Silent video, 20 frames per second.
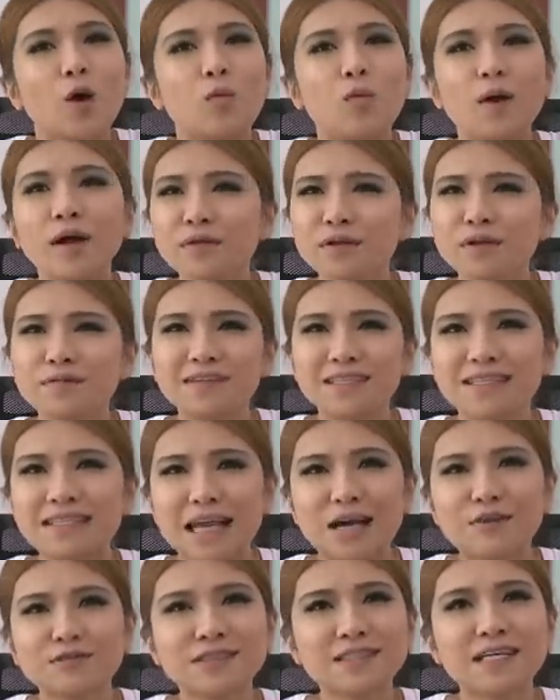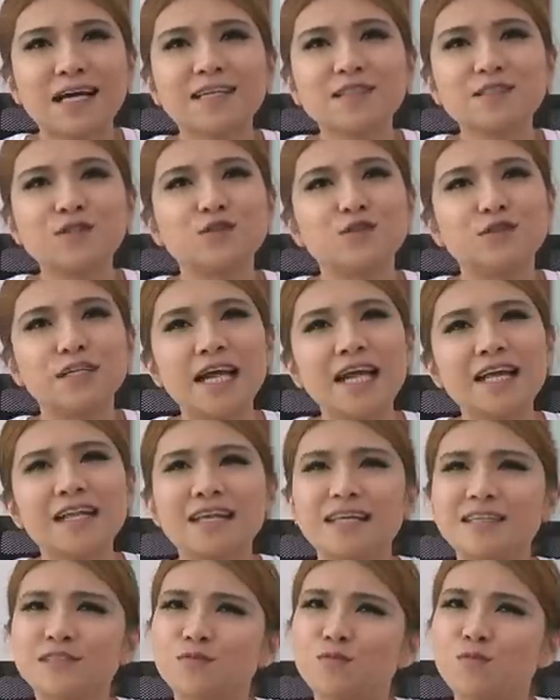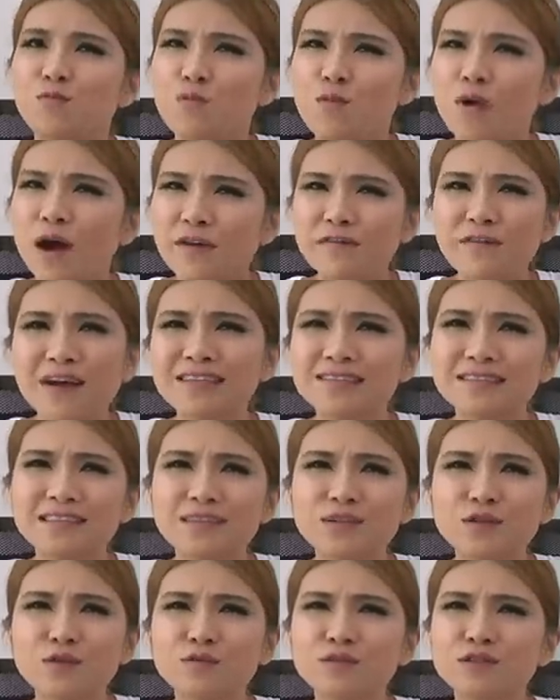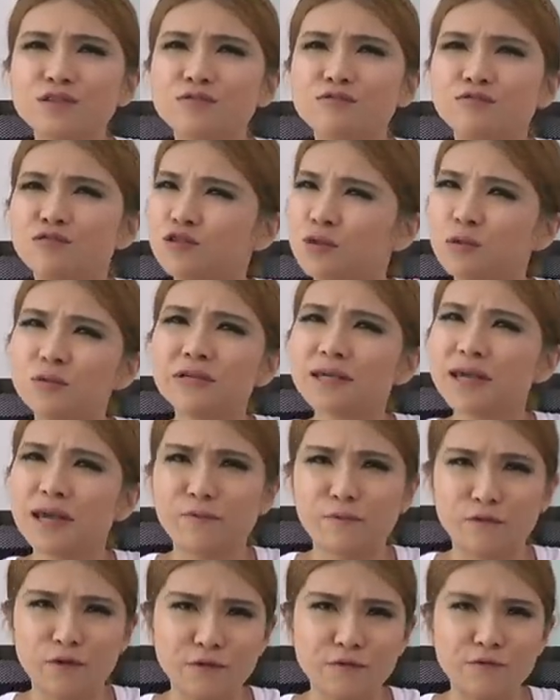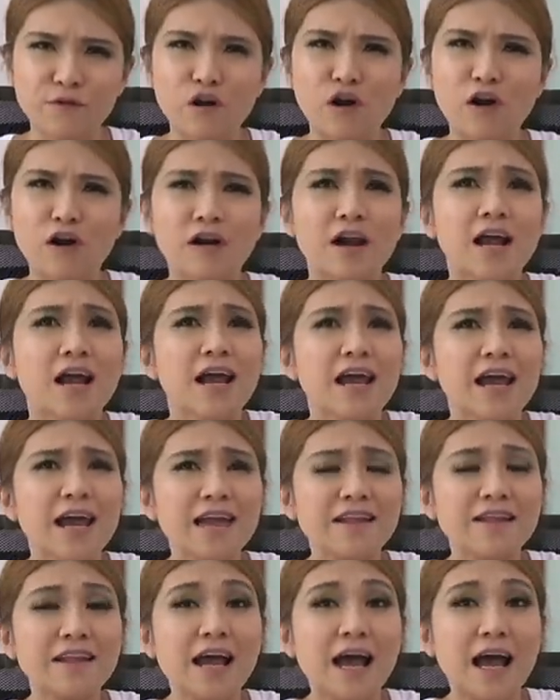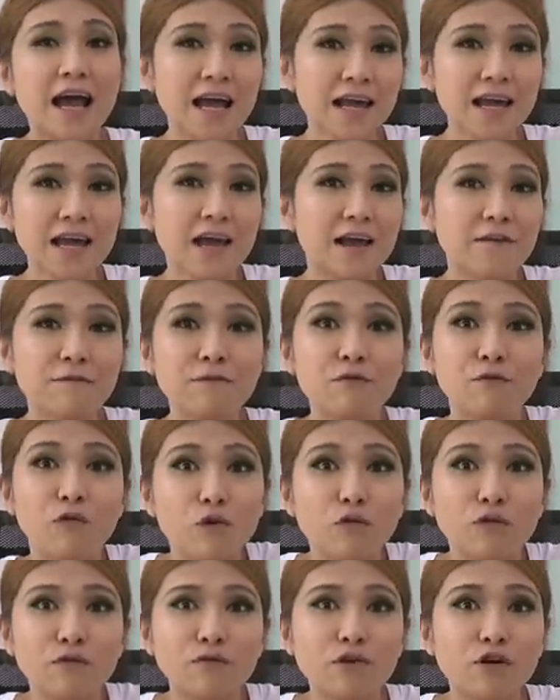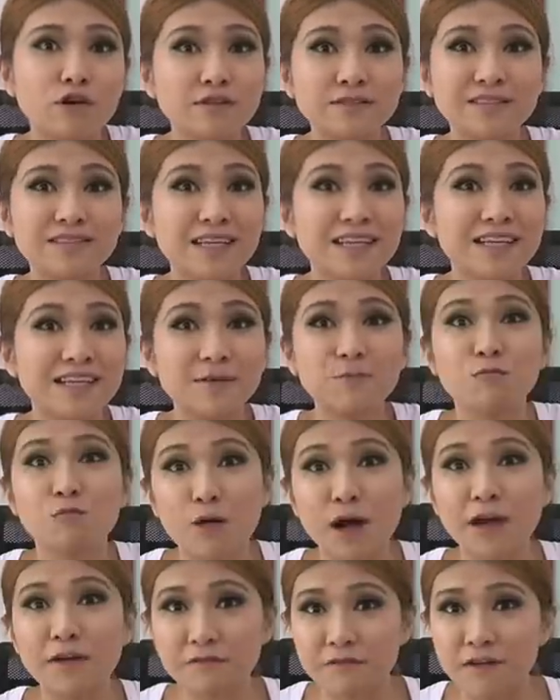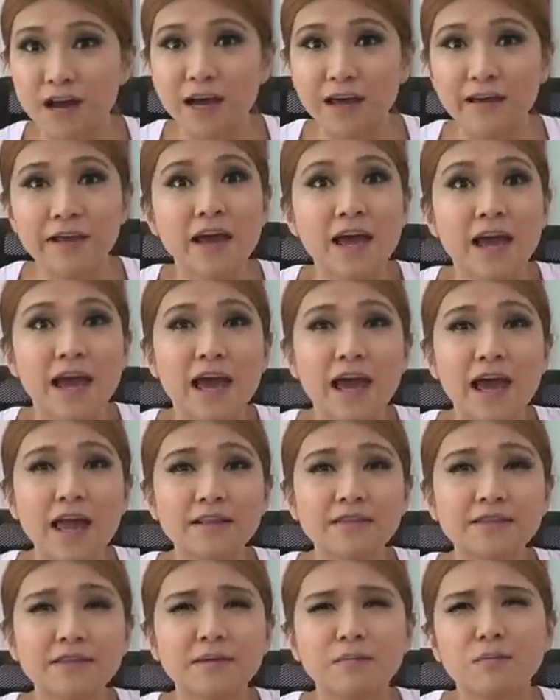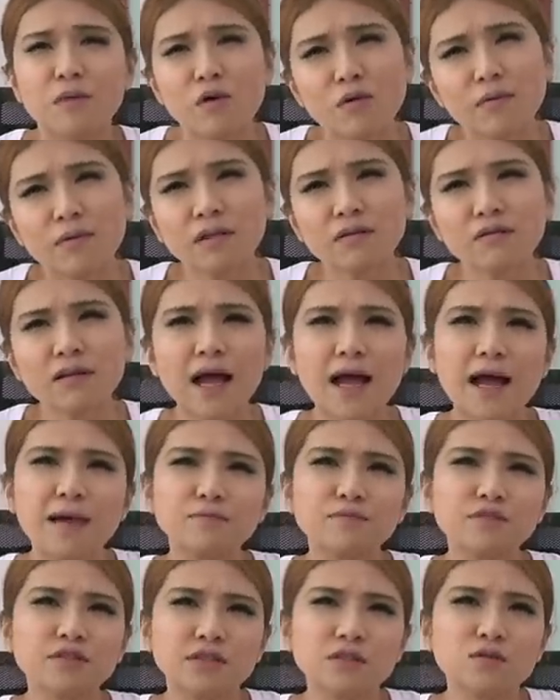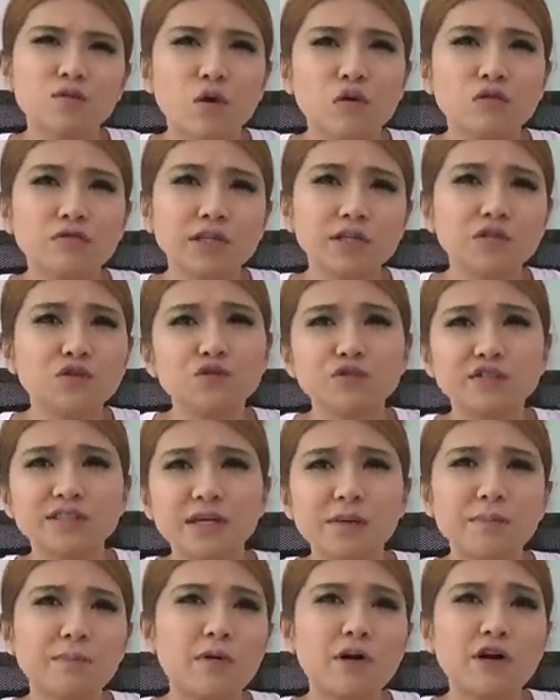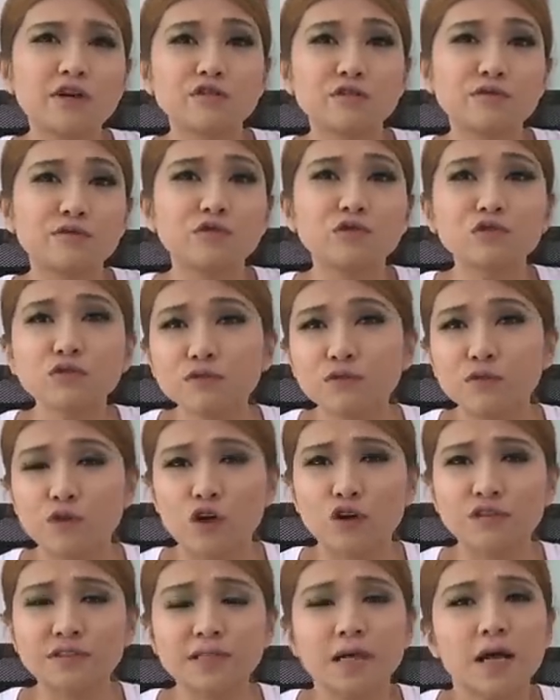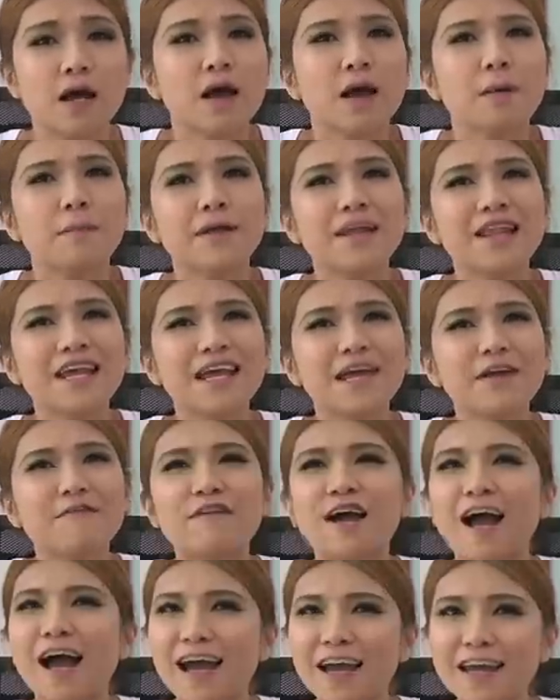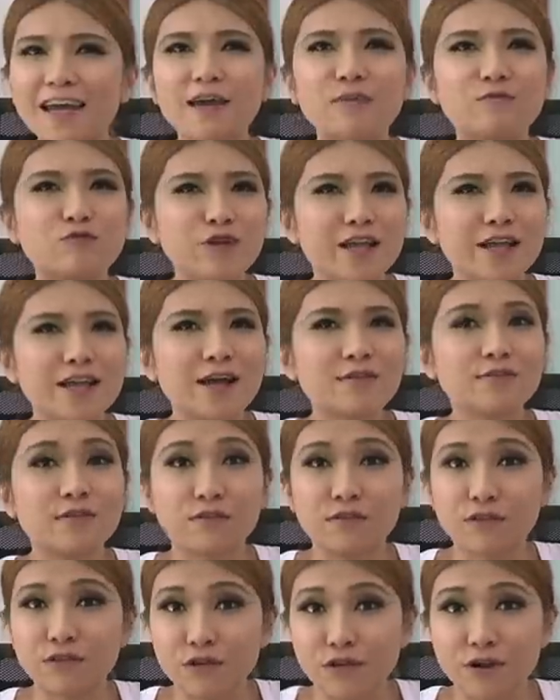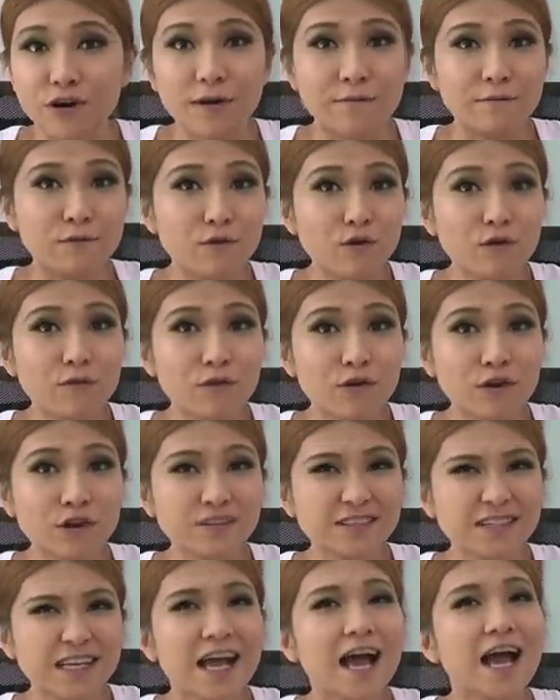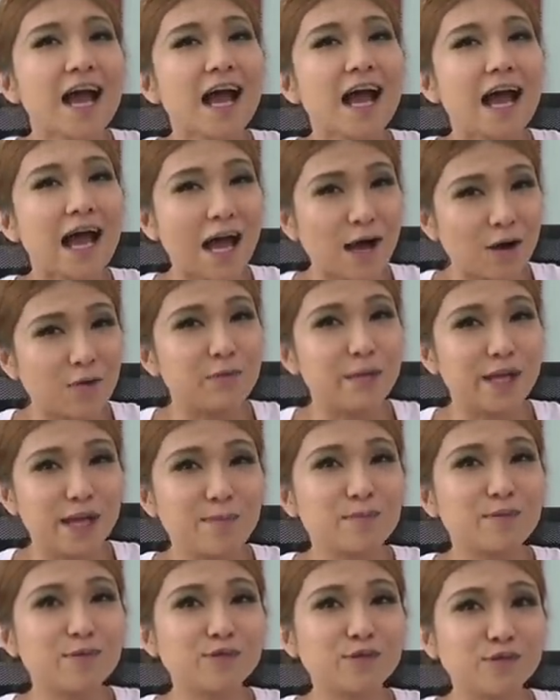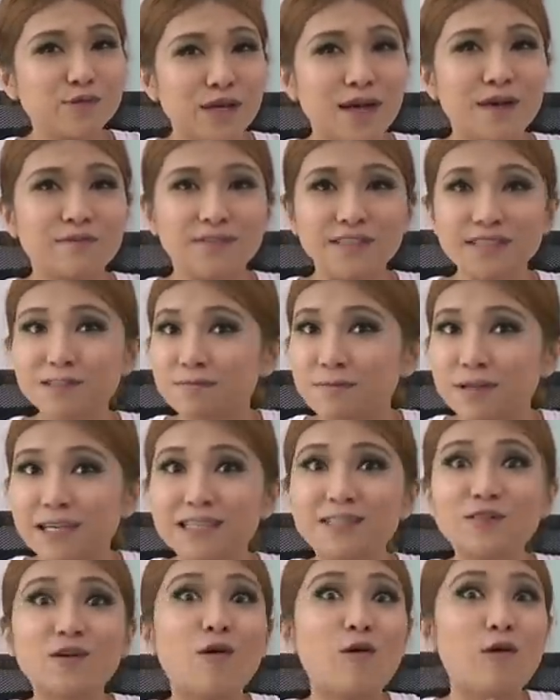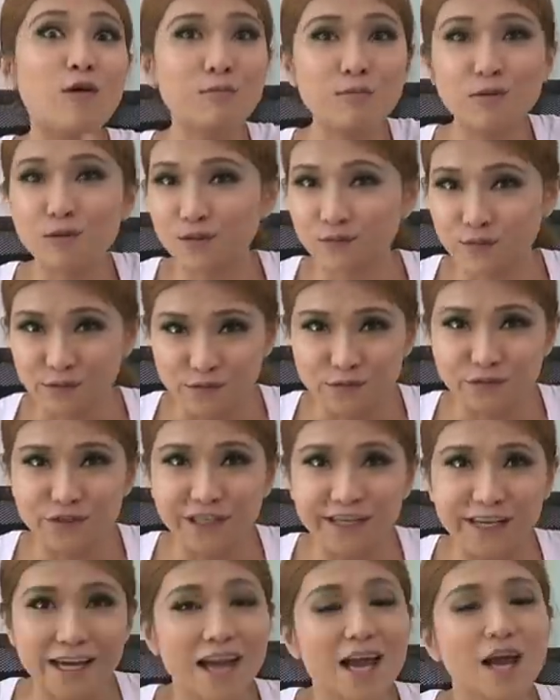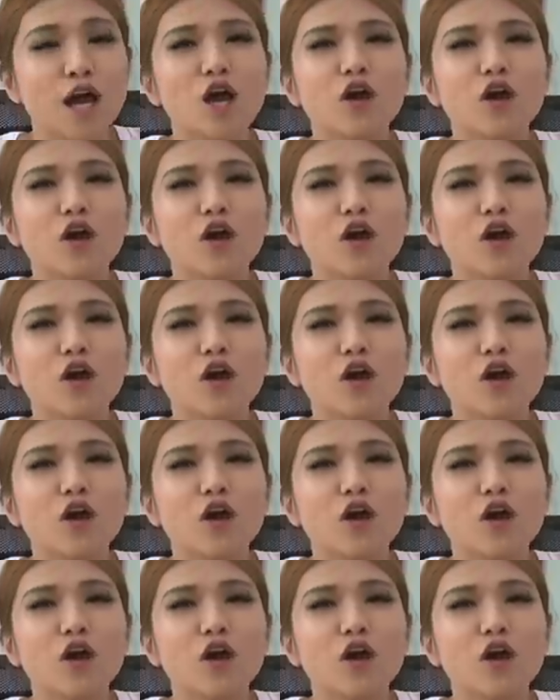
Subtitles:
One of the downsides to that is Wi-Fi signals don't get very far, and I have four floors that need Wi-Fi. At the moment, I'm still only using part of two floors, but if I can rent out the third and fourth floors, I'll be able to have this place almost for free.